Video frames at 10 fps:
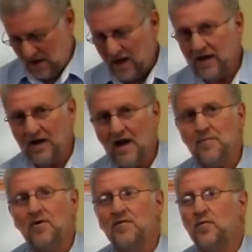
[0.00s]
In a
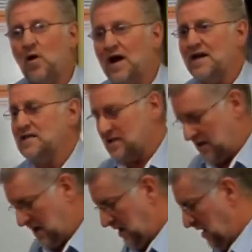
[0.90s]
number of
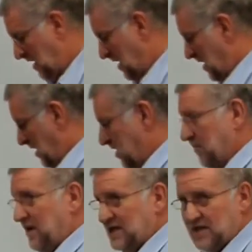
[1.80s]
ways, the
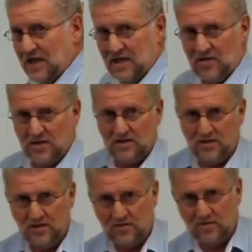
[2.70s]
best thing you can
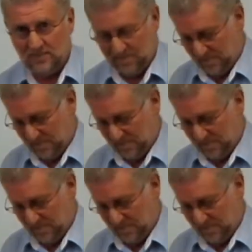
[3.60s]
do